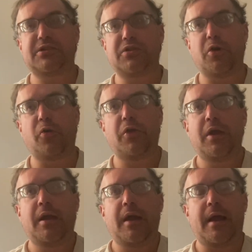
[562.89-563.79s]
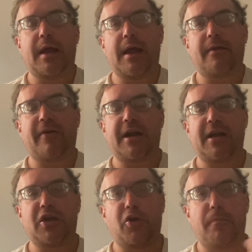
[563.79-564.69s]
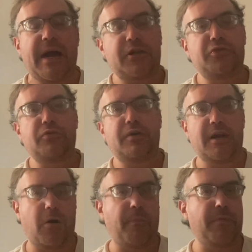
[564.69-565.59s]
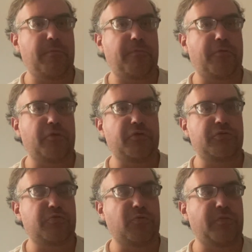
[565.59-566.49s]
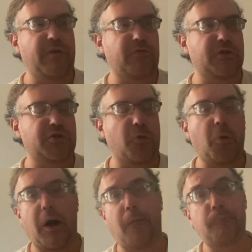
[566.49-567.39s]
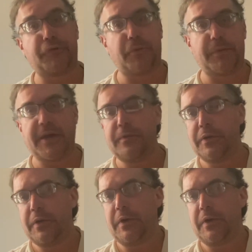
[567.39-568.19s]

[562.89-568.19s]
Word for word: So and if I need to go back to and help them produce every once in a while, so be it.